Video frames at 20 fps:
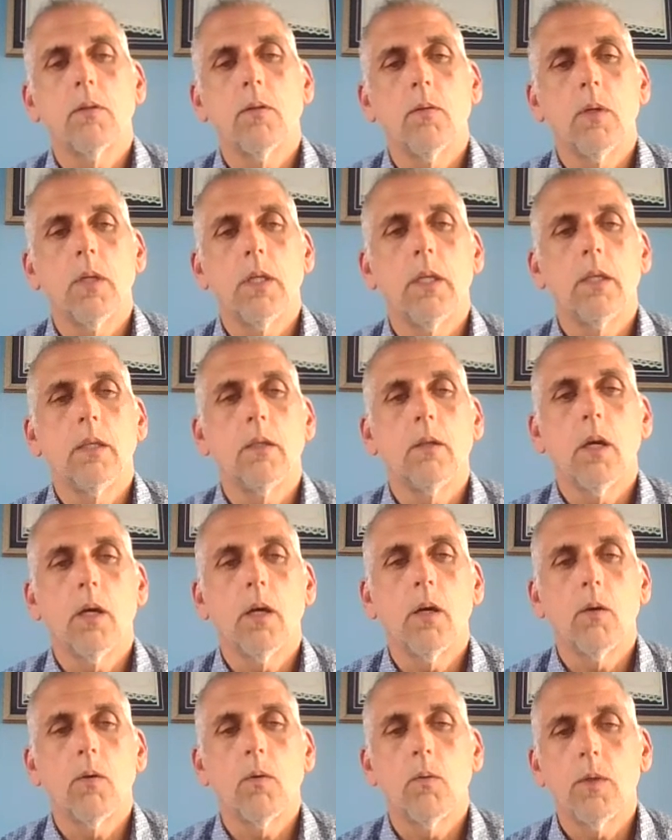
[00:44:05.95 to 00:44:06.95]
We
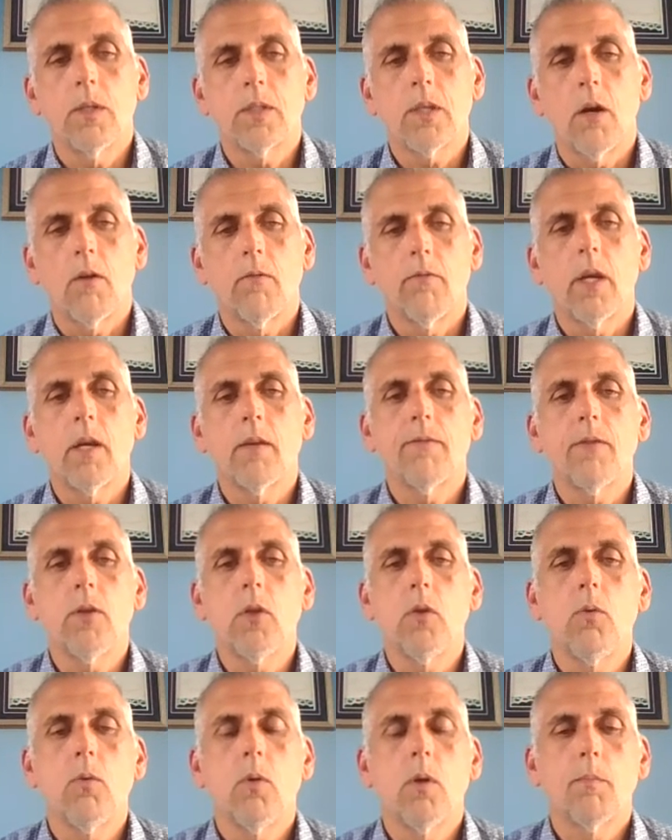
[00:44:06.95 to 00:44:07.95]
saw very
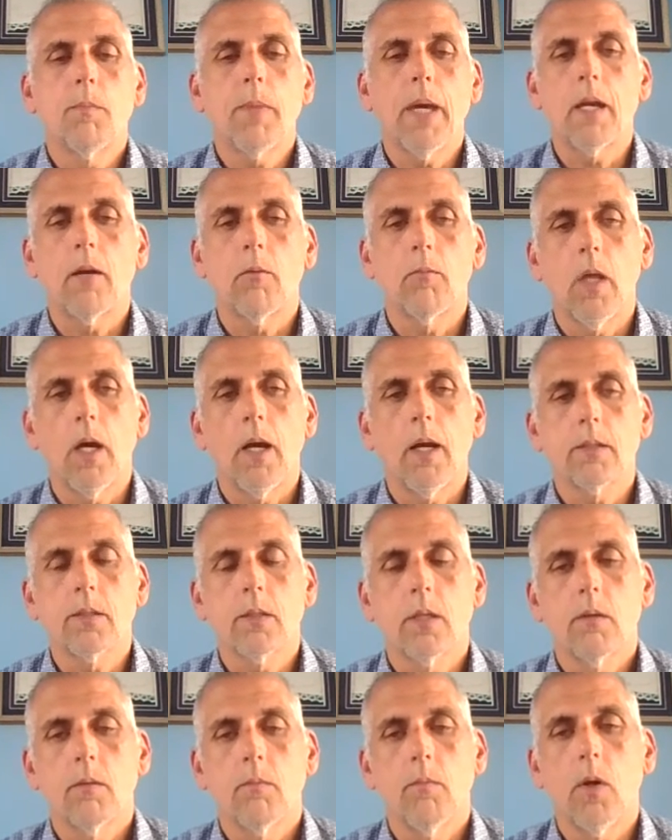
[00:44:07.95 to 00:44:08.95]
few panel blocks.